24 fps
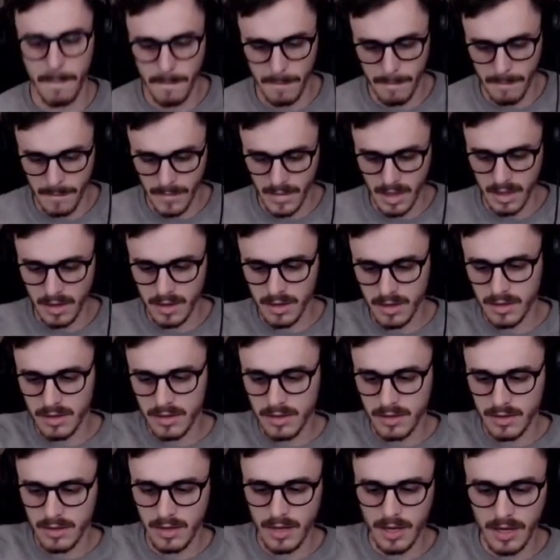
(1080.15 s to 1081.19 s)
go insane.
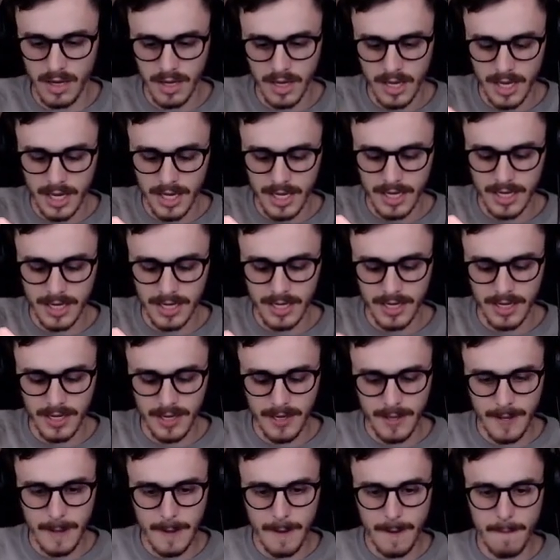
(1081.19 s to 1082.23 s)
Yeah, we on the
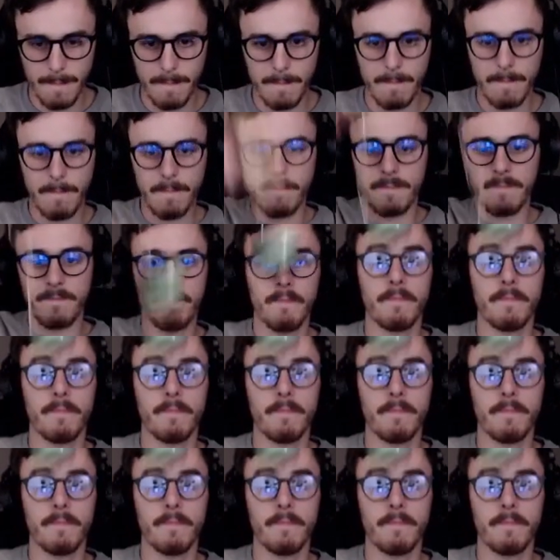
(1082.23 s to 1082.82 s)
stream raps.